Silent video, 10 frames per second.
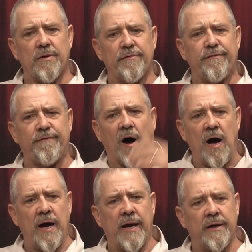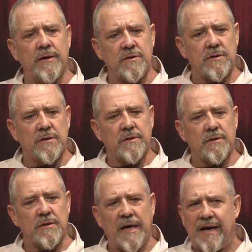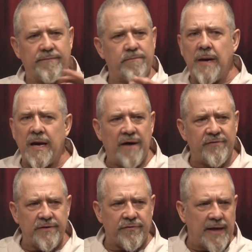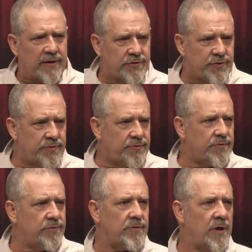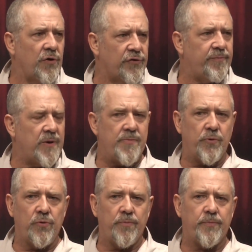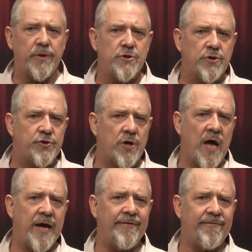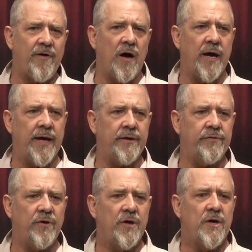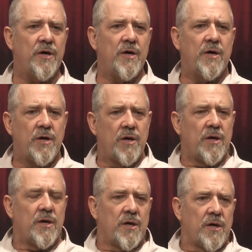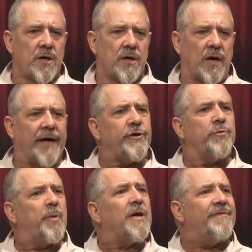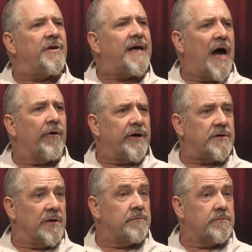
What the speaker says: find may have a different attitude to a lot of people, but to try and find, I don't believe in character.